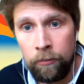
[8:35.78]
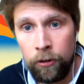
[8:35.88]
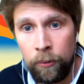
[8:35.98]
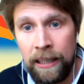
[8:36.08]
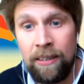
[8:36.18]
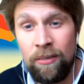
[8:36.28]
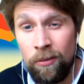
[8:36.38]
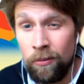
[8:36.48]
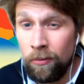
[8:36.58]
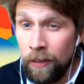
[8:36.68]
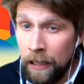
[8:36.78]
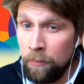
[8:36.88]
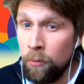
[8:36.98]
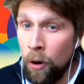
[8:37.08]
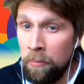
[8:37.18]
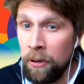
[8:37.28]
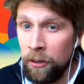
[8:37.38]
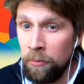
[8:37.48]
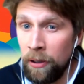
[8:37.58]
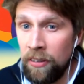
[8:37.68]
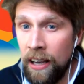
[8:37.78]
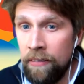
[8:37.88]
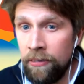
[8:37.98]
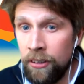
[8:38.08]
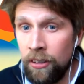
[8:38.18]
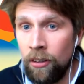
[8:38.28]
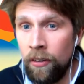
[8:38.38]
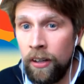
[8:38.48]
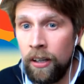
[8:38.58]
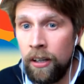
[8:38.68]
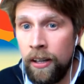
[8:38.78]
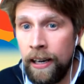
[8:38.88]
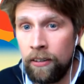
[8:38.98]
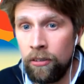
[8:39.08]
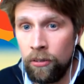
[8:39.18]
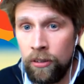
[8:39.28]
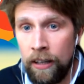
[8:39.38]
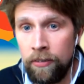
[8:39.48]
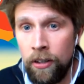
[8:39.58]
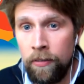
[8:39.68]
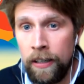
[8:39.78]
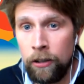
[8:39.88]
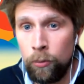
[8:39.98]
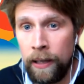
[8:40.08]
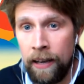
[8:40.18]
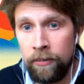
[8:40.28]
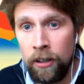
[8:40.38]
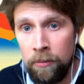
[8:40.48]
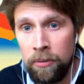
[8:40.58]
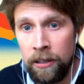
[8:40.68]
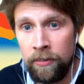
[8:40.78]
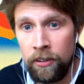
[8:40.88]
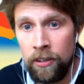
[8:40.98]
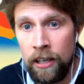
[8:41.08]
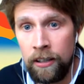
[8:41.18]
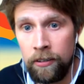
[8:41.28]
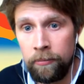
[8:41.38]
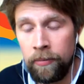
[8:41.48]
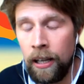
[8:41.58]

So we didn't really quite put as much emphasis on the national staff survey as we have done in previous years.